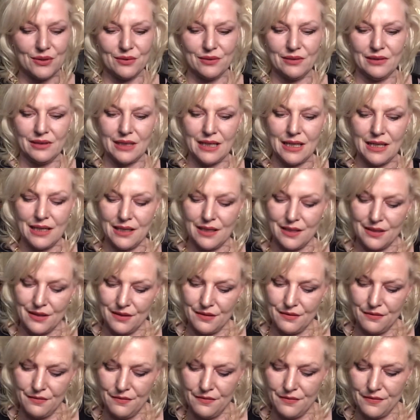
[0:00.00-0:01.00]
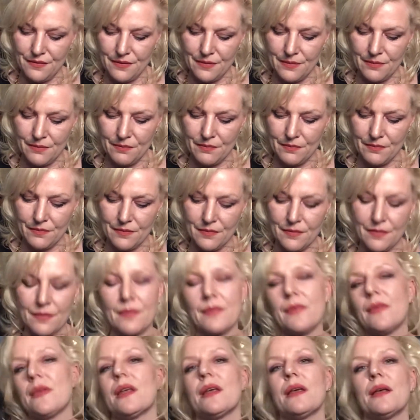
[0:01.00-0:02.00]
love,
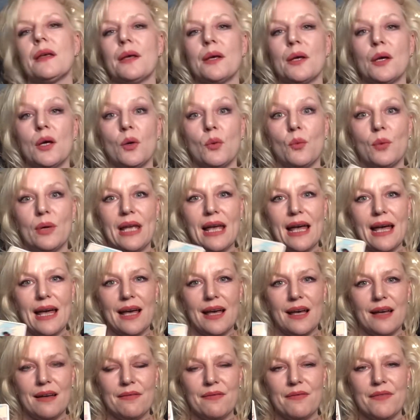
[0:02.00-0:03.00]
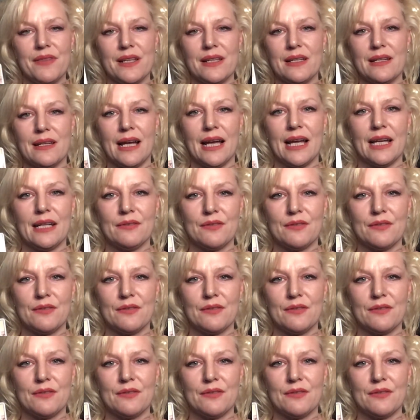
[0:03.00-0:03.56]
we have the Knight of